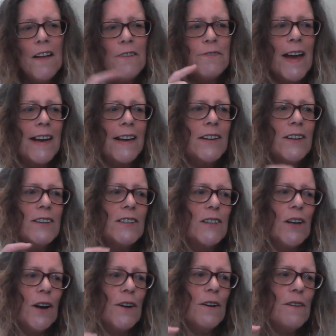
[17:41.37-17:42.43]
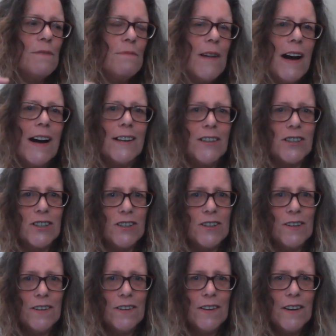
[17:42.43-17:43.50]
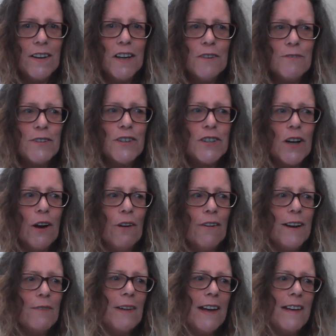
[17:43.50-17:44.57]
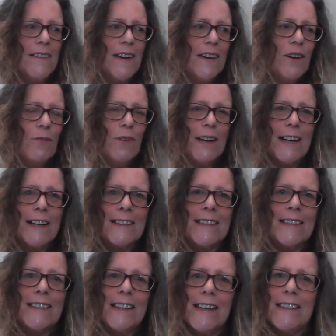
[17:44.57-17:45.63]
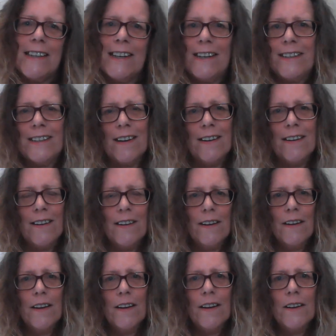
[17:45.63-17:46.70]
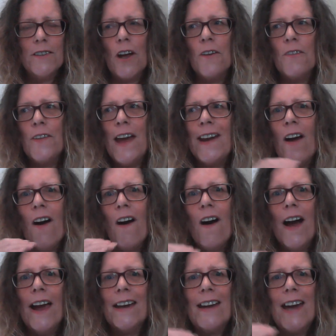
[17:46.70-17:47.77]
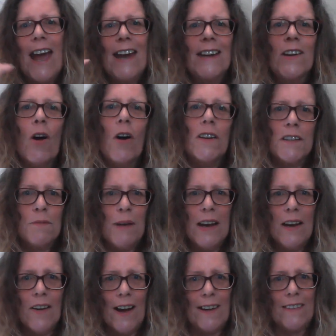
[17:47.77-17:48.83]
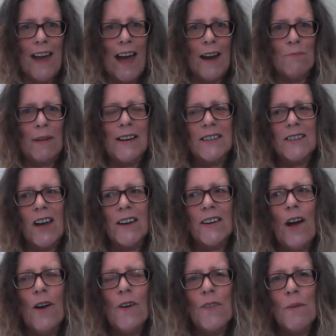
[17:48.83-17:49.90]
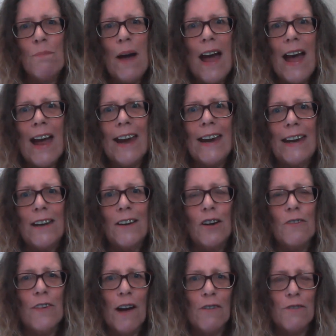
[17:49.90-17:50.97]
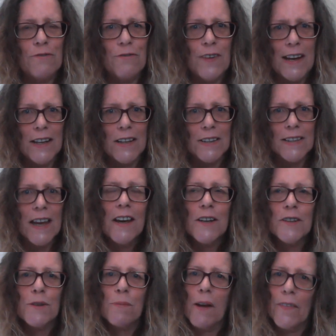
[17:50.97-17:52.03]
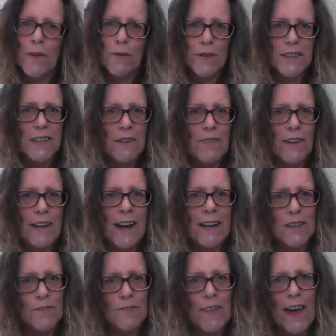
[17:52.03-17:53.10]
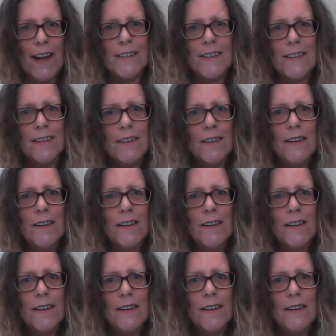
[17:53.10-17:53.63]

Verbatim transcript: Thank you so much for showing me that you were conceited, so then I cannot be like that, because I know the pain of how it feels to be on the receiving end of that.